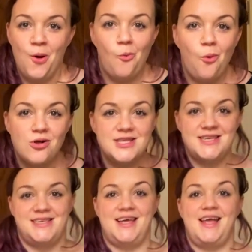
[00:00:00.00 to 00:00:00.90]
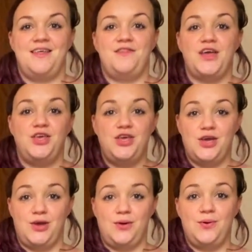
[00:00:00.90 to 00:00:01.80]
What is it that
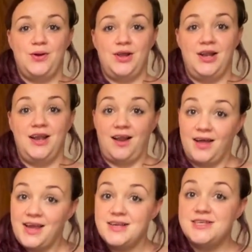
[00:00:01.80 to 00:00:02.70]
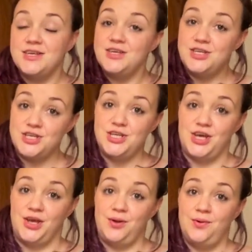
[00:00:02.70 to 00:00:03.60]
you liked to
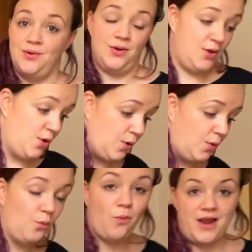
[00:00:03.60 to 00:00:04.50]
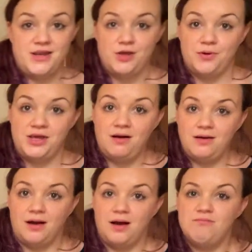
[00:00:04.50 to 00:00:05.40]
do when you were
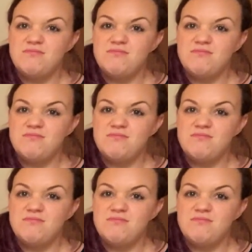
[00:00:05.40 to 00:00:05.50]
younger?